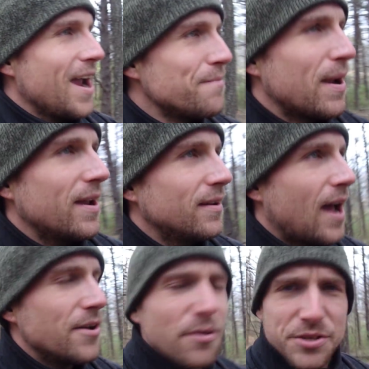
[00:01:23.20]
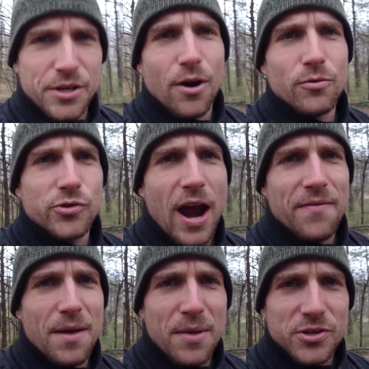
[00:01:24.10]
I noticed you don't
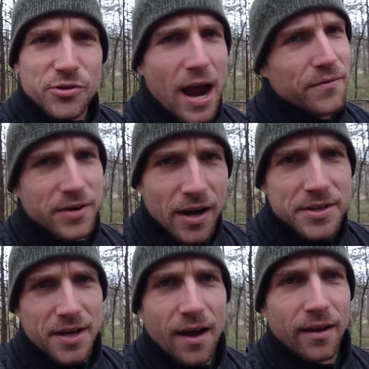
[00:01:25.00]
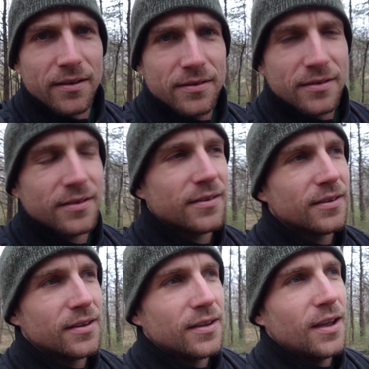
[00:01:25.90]
drive. That must drive you nuts, huh?
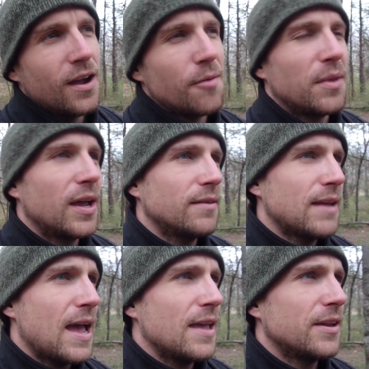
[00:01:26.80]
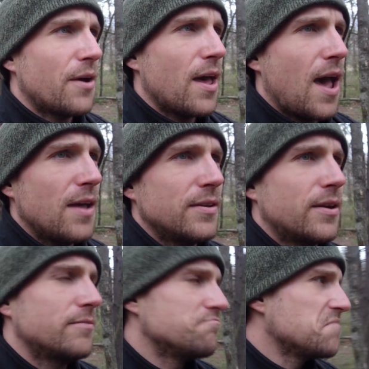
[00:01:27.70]
I'm like, nah, you know,
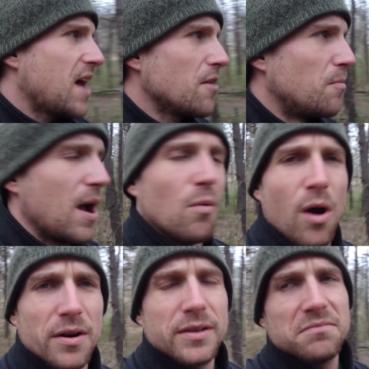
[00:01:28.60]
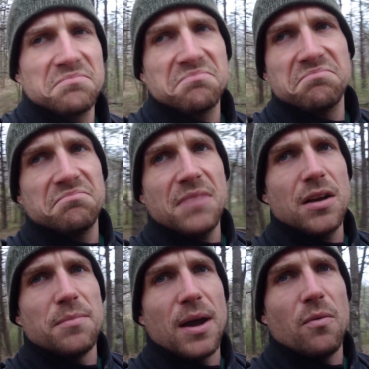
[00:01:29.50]
I don't mind walking.
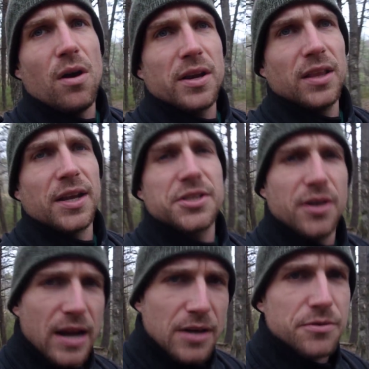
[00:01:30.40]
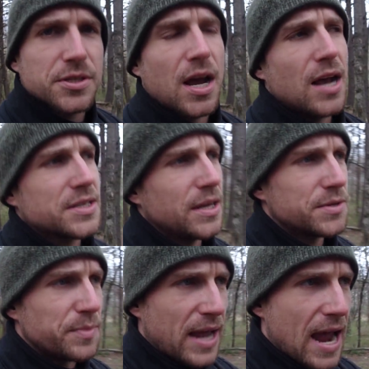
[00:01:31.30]
I don't mind walking. Like, it's good exercise,
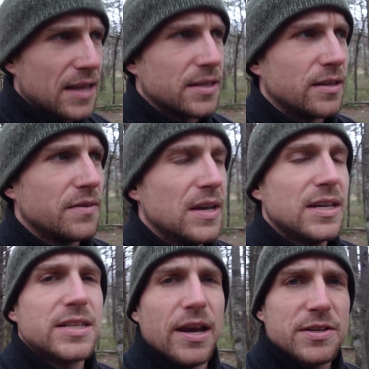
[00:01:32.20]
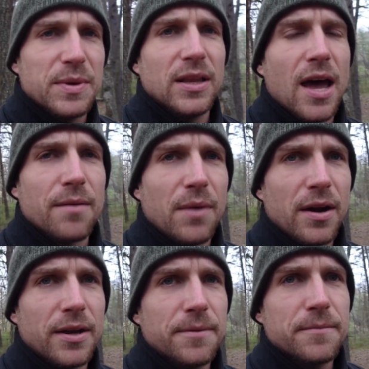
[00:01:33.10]
keeps me active, saves me a lot of
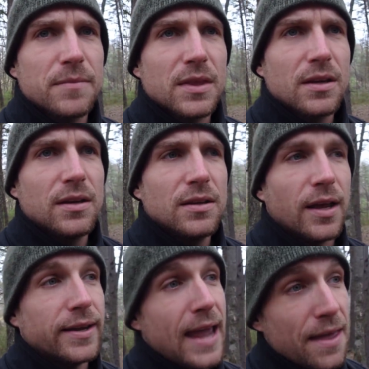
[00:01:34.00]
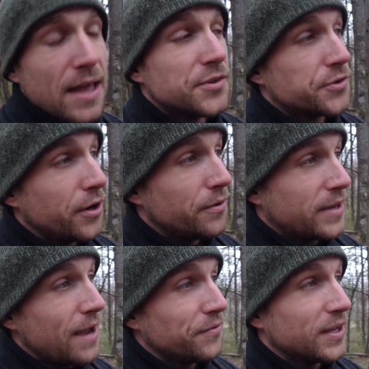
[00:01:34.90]
money. Like, yeah, that's true.
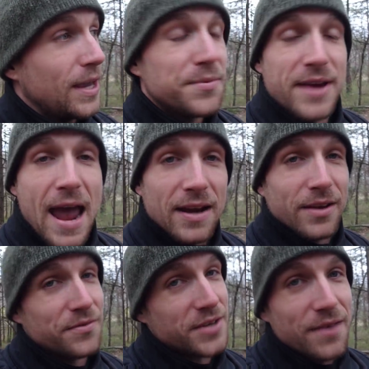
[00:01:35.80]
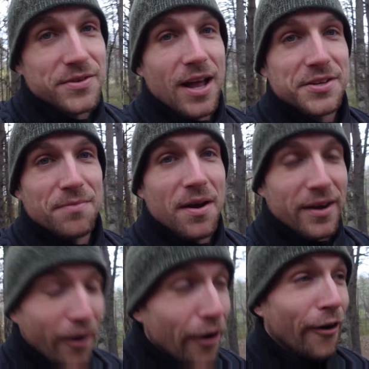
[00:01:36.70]
Definitely keeps you active and saves lots of
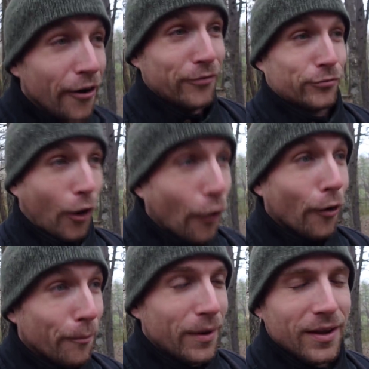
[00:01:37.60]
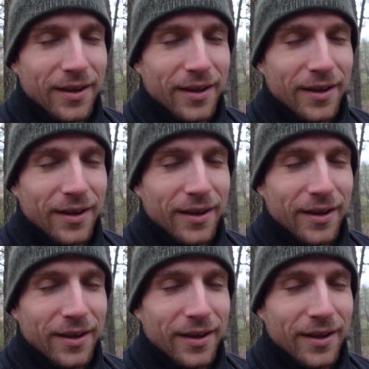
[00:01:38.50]
money. Derp.